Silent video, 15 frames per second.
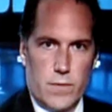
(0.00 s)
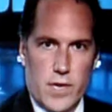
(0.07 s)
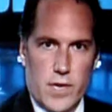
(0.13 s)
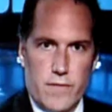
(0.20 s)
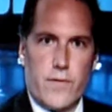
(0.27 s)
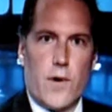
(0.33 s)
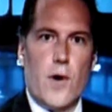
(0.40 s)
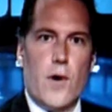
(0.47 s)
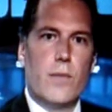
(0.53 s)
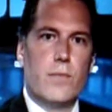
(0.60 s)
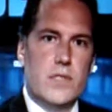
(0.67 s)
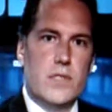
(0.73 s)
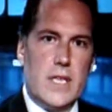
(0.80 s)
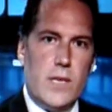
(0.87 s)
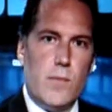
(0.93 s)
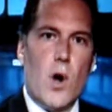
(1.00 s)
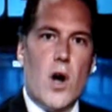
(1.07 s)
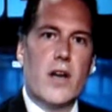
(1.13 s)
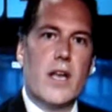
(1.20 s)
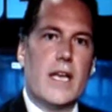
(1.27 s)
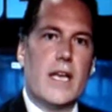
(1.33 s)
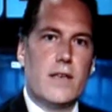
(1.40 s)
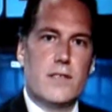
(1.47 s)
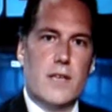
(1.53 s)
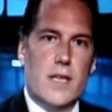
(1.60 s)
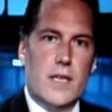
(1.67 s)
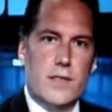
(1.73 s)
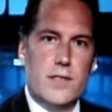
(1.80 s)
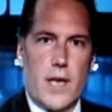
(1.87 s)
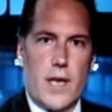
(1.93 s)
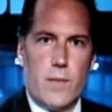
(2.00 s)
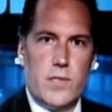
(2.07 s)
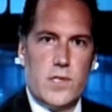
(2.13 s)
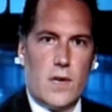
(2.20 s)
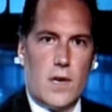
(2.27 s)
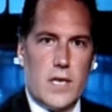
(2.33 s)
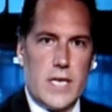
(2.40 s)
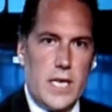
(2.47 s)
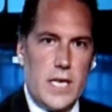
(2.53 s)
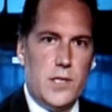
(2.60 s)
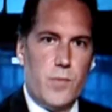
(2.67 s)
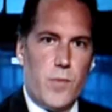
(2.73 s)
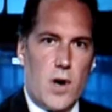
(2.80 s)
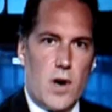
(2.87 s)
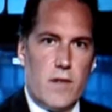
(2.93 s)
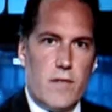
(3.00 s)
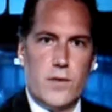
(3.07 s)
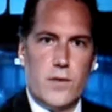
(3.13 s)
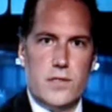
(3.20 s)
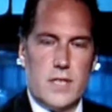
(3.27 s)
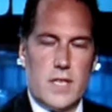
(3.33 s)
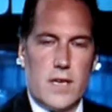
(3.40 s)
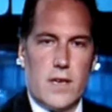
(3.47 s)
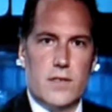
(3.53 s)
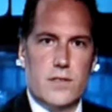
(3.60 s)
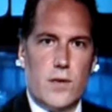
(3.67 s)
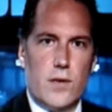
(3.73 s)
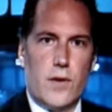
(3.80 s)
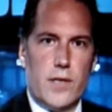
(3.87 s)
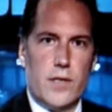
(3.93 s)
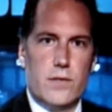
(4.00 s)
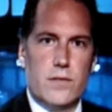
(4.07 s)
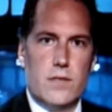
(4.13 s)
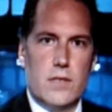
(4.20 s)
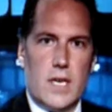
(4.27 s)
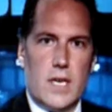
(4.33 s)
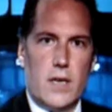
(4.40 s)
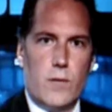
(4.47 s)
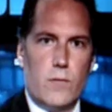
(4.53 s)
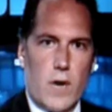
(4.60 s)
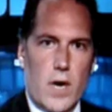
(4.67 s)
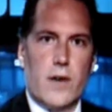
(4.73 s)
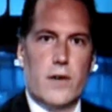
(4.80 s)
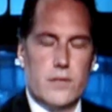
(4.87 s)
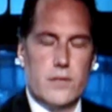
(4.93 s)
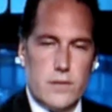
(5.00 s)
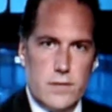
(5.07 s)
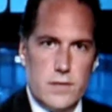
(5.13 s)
confirms the markings and stamps on each bar versus the custodian's records.